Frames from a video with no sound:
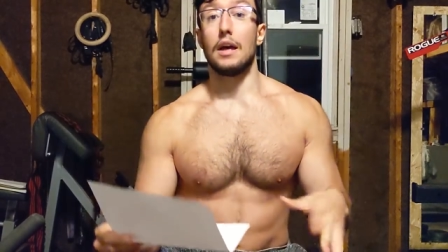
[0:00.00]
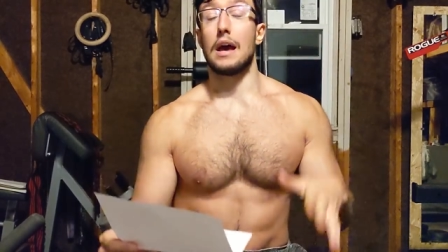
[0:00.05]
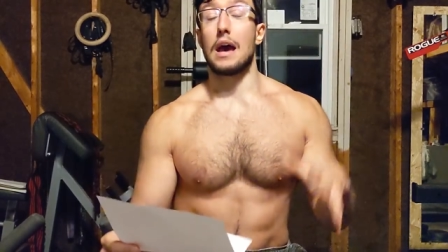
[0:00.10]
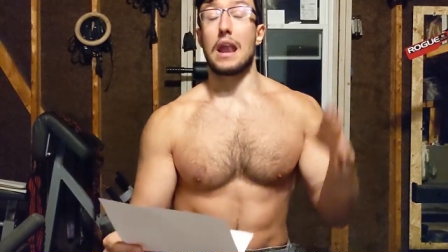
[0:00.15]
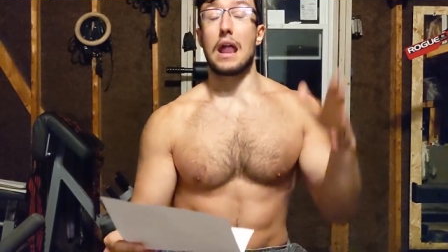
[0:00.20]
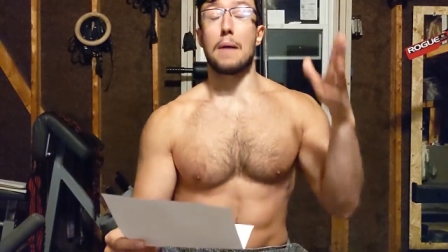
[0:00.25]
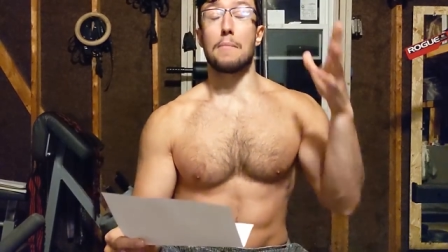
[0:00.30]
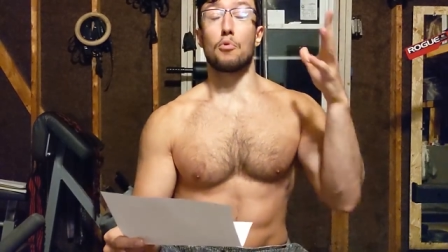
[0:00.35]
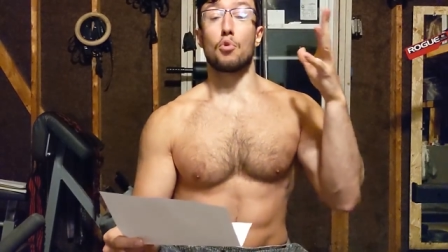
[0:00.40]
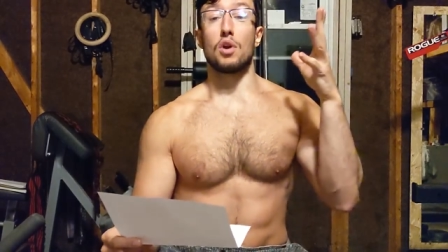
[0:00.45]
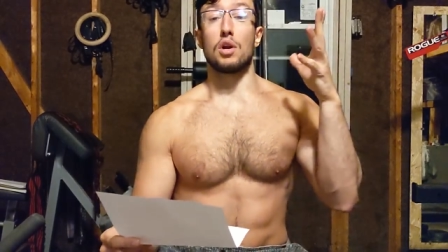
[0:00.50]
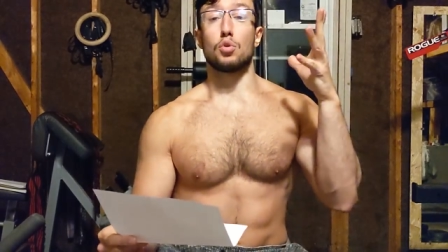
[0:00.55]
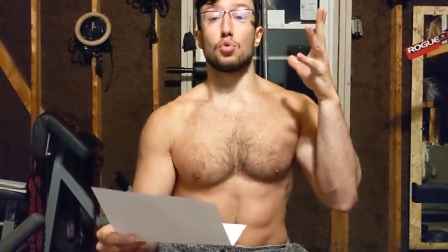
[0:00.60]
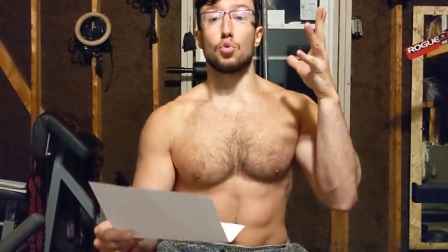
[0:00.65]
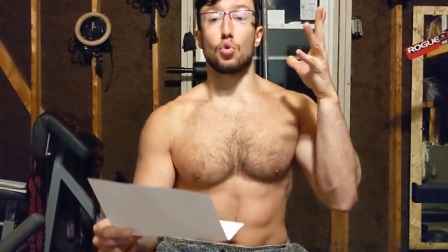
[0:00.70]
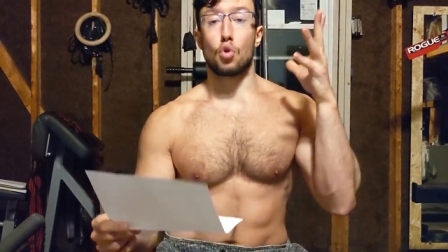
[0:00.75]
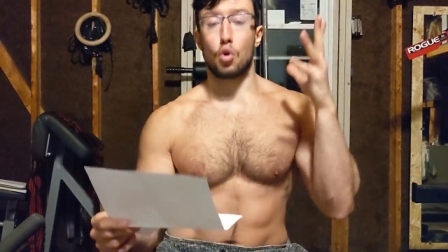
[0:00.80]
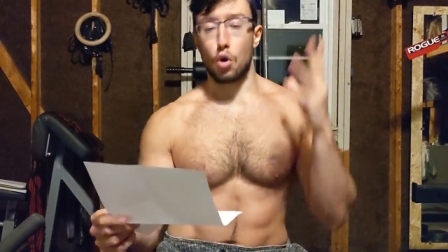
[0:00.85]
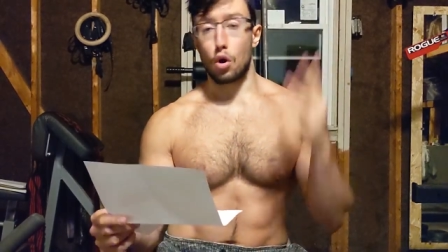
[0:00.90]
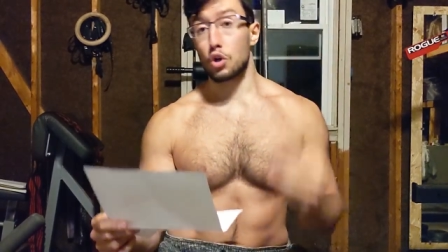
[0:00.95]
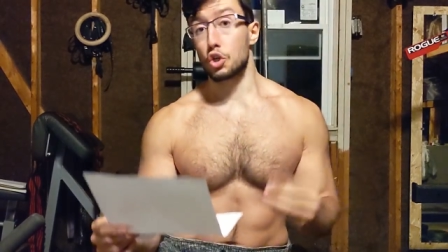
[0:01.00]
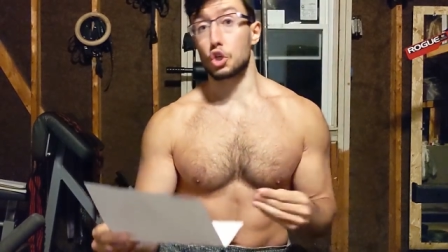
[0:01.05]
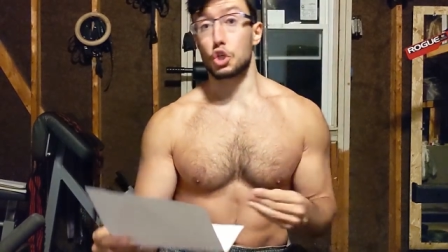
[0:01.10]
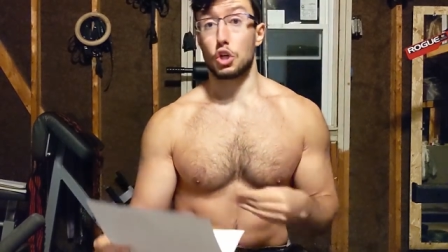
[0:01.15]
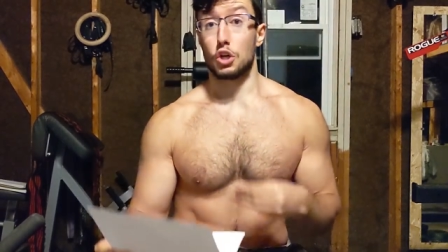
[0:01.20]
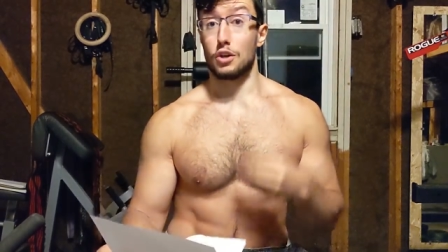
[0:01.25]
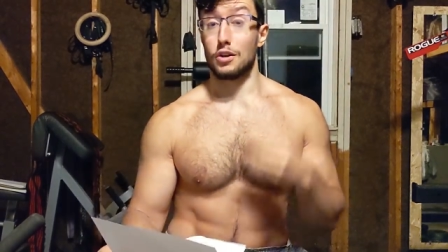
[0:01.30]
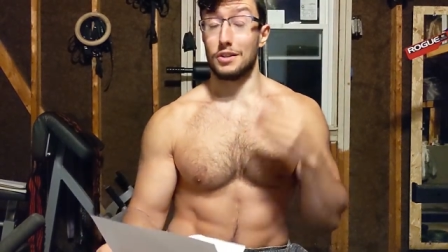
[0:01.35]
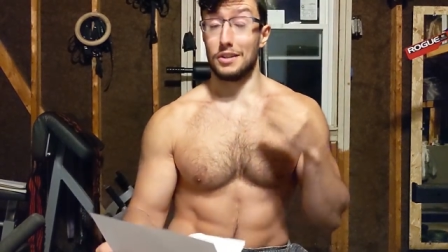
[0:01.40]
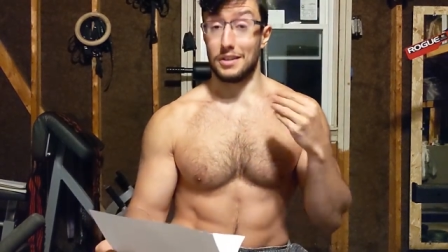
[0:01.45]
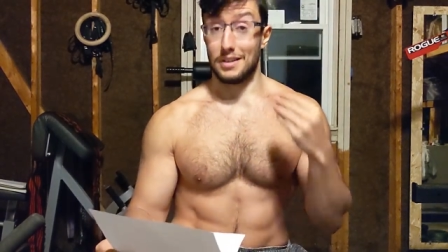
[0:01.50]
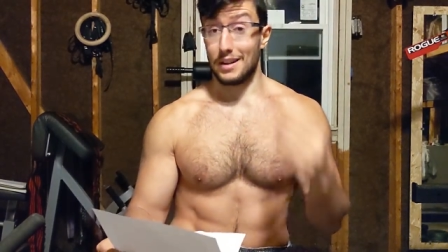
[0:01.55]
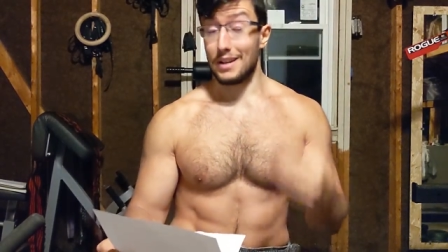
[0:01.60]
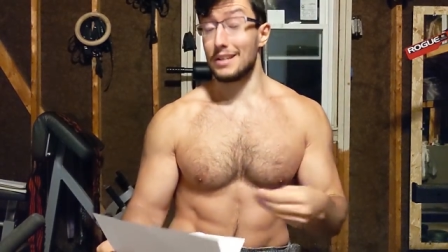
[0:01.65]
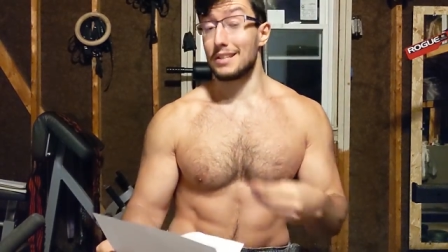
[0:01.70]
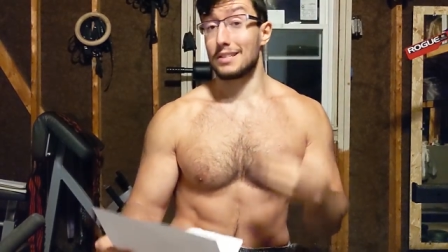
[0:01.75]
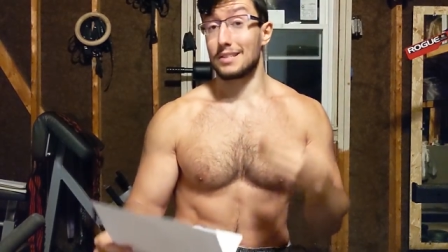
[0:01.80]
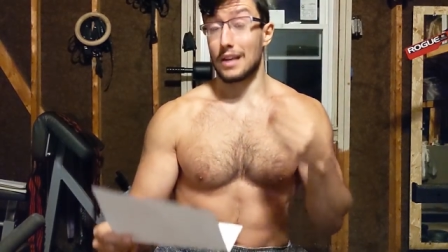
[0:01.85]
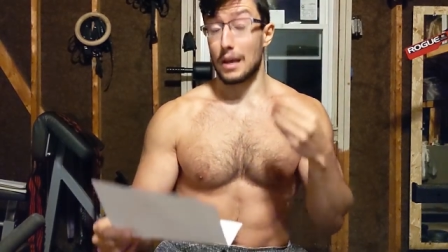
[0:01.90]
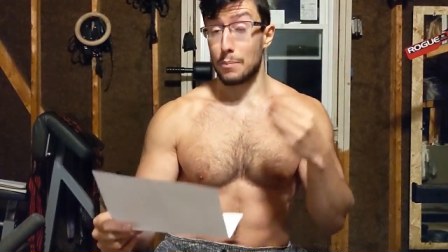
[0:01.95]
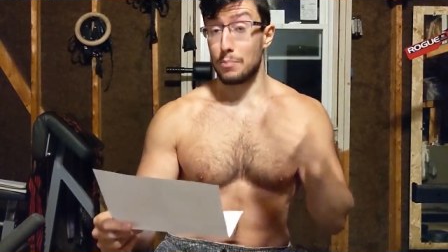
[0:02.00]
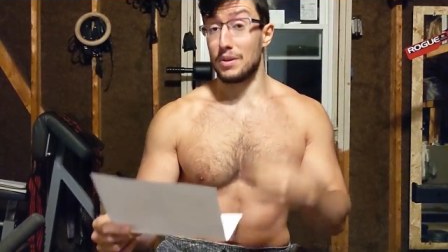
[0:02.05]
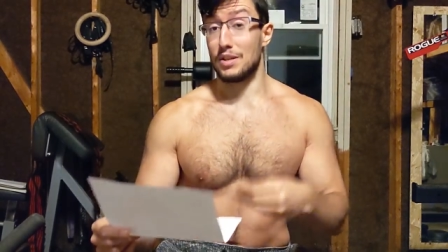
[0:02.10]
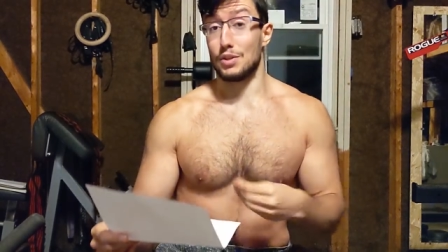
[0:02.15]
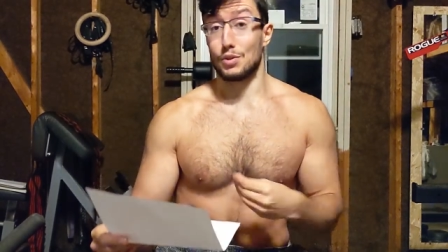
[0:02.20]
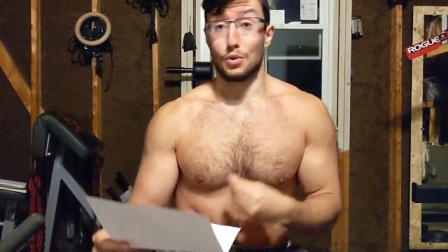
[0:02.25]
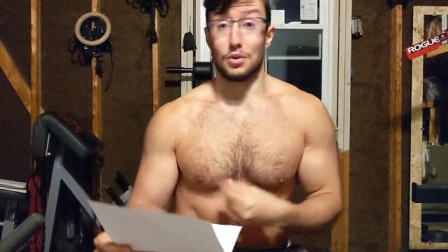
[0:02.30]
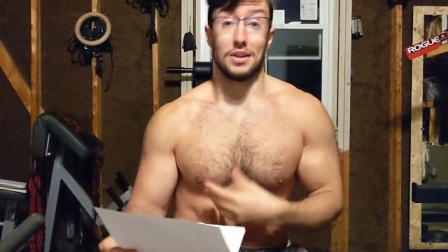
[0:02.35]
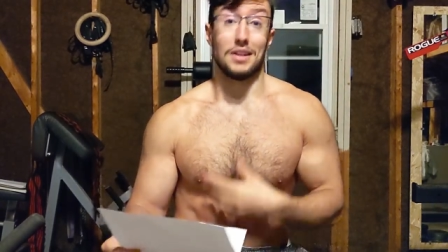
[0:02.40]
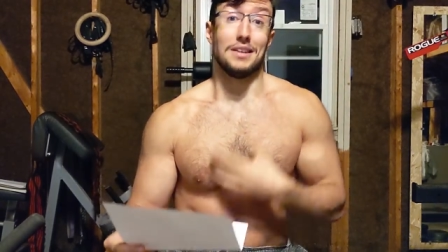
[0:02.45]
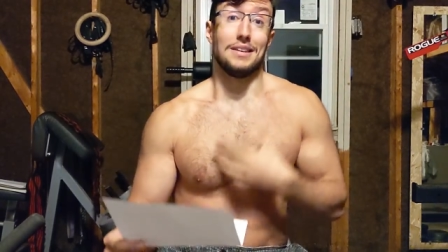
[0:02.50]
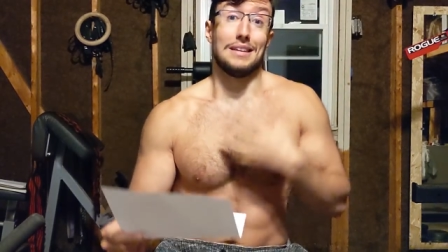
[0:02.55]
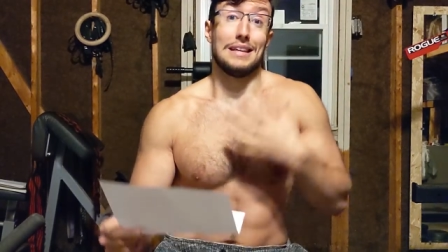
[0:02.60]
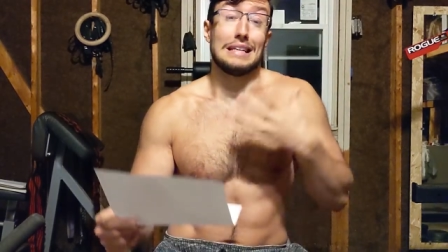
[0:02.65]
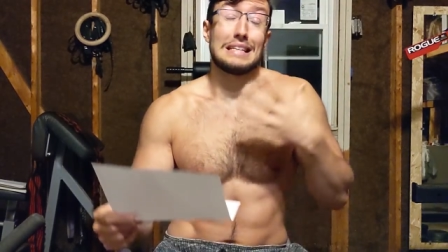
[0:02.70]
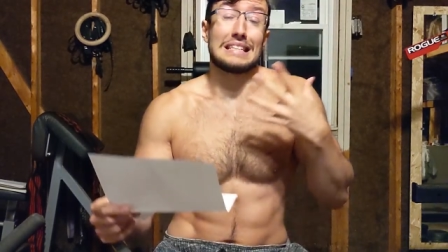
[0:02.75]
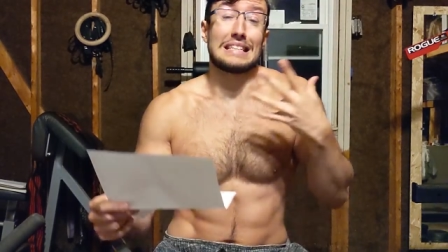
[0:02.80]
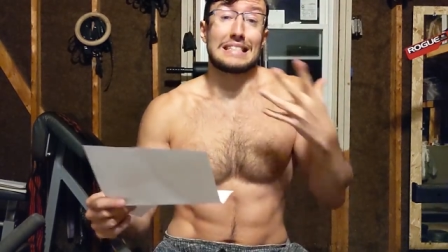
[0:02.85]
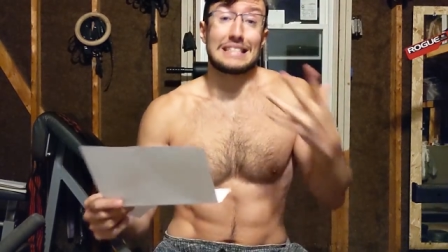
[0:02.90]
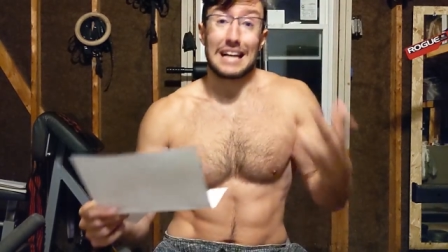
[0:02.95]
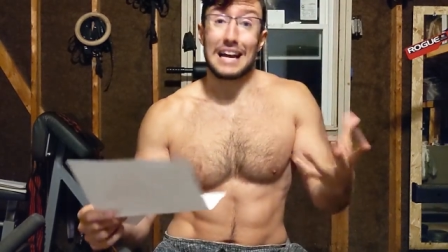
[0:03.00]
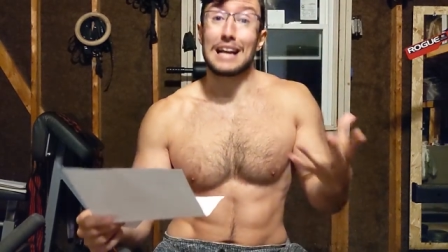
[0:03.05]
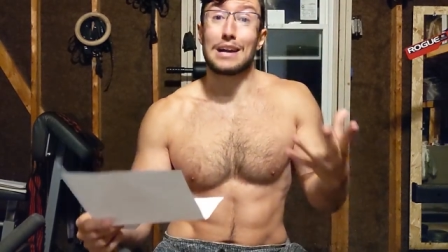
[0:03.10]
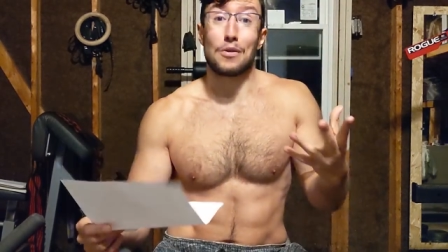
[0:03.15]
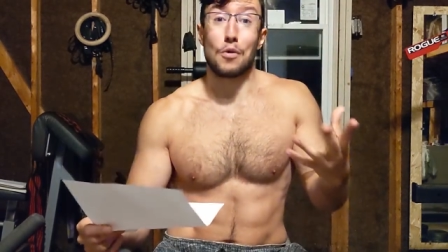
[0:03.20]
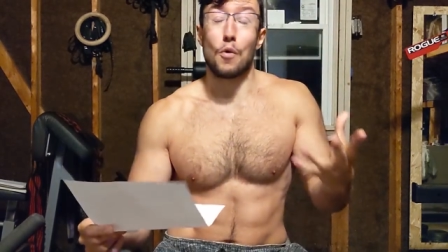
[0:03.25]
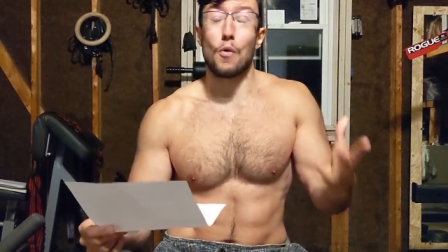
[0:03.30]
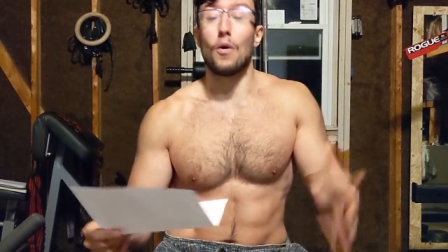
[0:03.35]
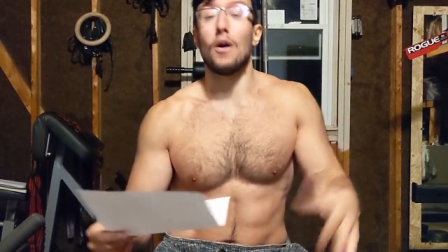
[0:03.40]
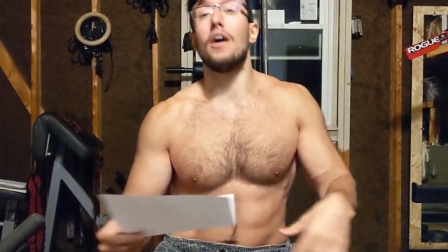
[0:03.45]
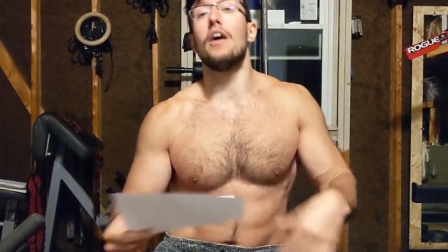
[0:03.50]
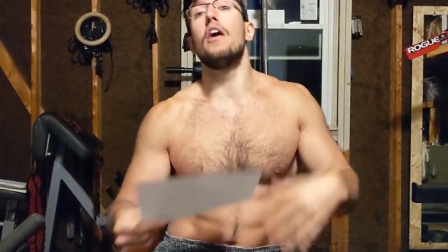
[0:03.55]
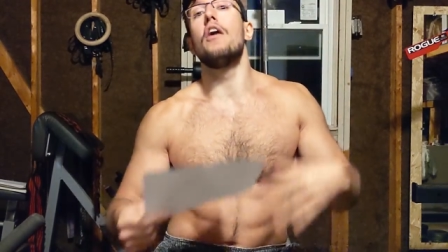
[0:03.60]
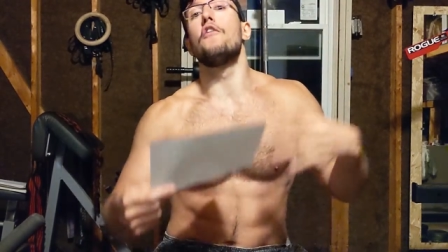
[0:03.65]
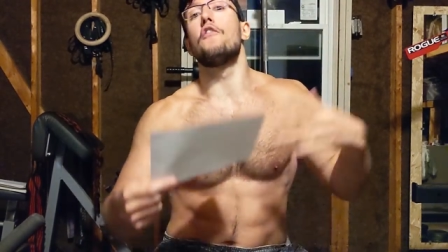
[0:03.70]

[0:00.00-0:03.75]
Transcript: And I'm going to closure this episode and this cycle